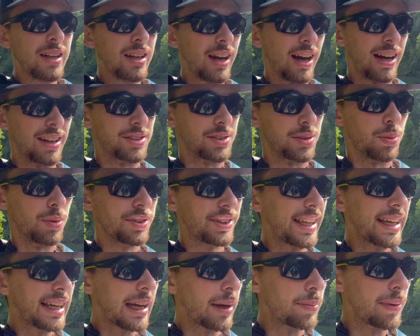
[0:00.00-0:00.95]
All right, so one
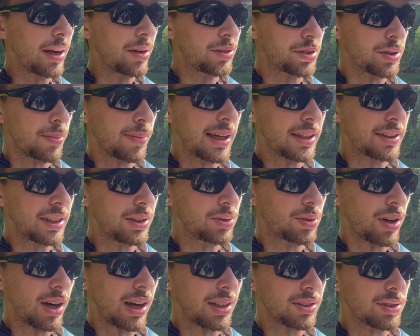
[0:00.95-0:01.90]
thing I'm noticing about these
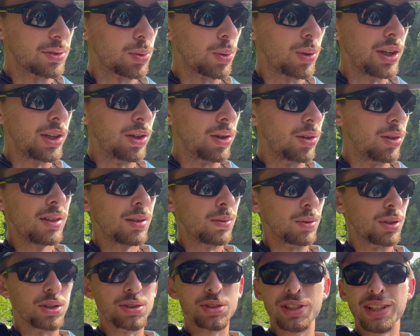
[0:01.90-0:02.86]
rods as well, when
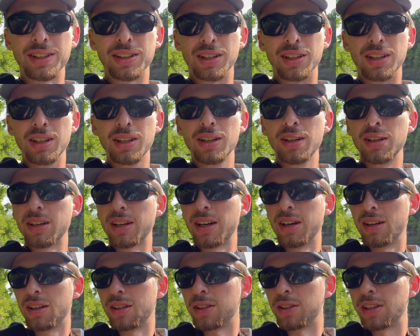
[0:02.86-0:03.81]
you're setting the hook,
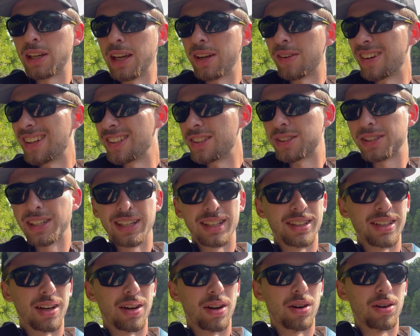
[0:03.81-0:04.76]
you can't really set it
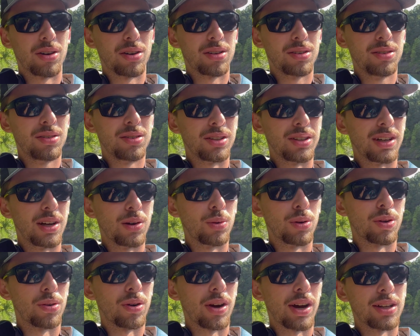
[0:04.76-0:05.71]
that hard, you know, where
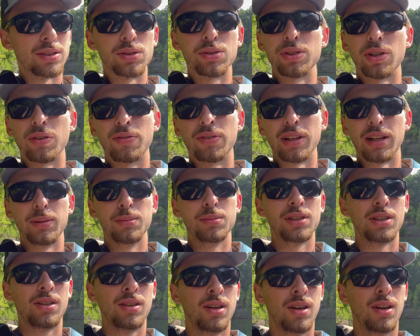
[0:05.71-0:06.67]
the rods are so
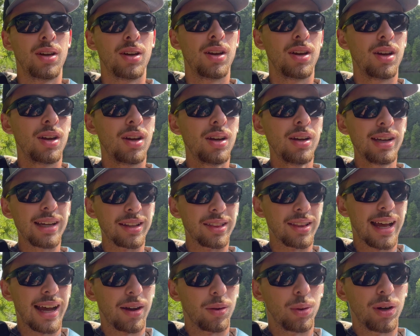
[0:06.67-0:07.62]
flimsy and
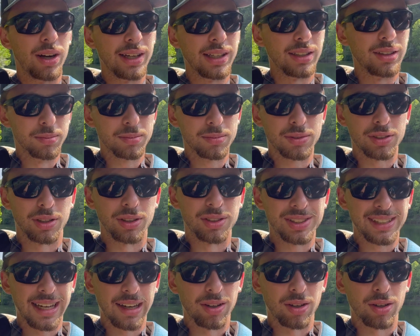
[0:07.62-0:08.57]
lightweight, so it's
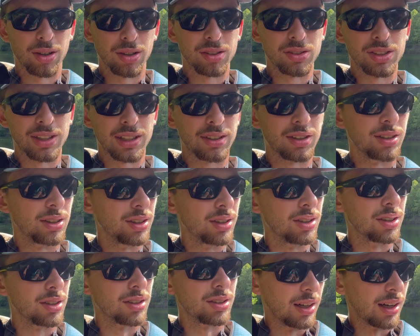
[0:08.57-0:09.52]
kind of hard to set the
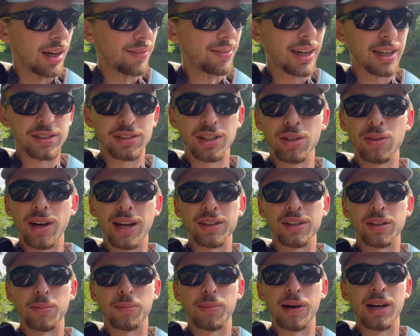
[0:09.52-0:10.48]
hook. I've got two right to
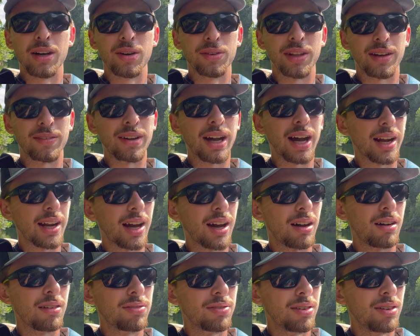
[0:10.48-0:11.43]
the boat, they've got
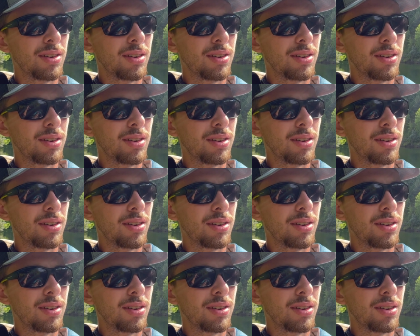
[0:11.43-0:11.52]
off.